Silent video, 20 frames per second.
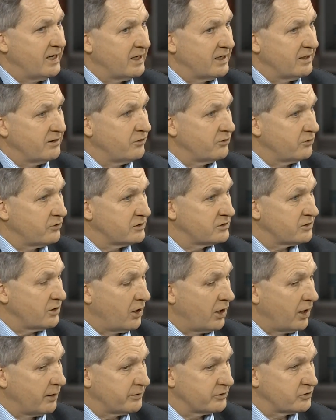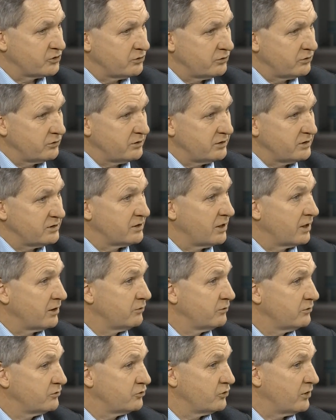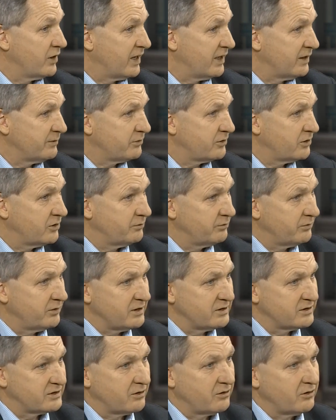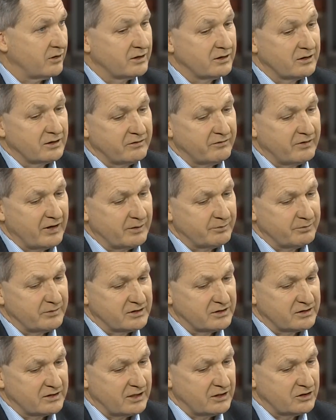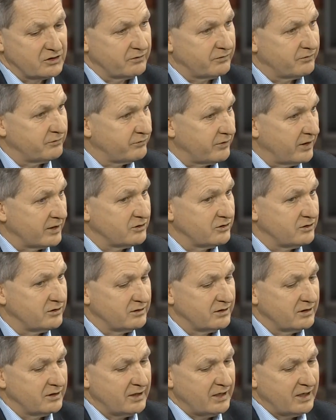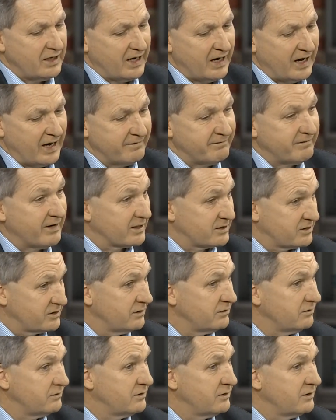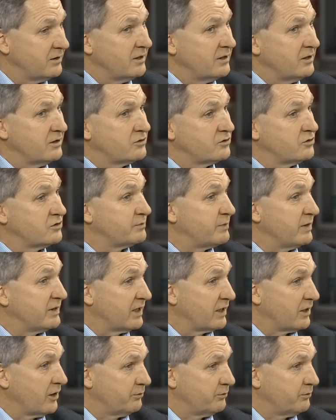There is opportunities now to help companies that are in the development stage of finding a vaccine to speed that